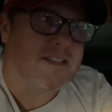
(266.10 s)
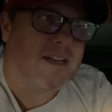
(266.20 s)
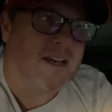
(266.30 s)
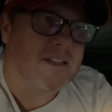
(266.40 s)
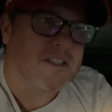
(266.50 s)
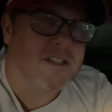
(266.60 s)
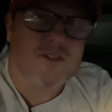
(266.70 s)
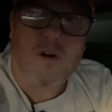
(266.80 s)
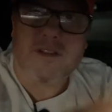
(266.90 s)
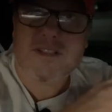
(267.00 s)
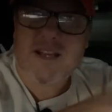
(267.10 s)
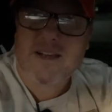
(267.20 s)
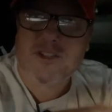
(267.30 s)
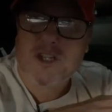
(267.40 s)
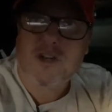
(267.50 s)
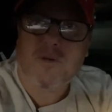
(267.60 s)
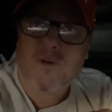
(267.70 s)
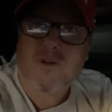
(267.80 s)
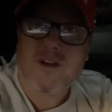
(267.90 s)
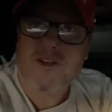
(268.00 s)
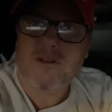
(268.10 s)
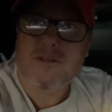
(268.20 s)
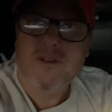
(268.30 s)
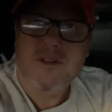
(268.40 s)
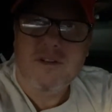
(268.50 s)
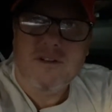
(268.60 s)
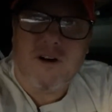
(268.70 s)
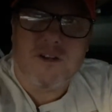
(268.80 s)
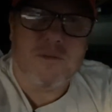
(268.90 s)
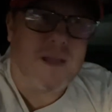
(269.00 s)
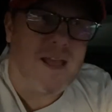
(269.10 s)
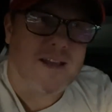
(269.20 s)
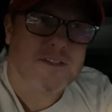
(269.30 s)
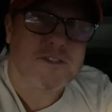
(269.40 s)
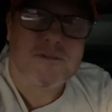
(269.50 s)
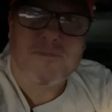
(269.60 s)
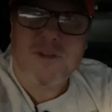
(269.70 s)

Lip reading: text, because all the texts, you know, are on your Macs,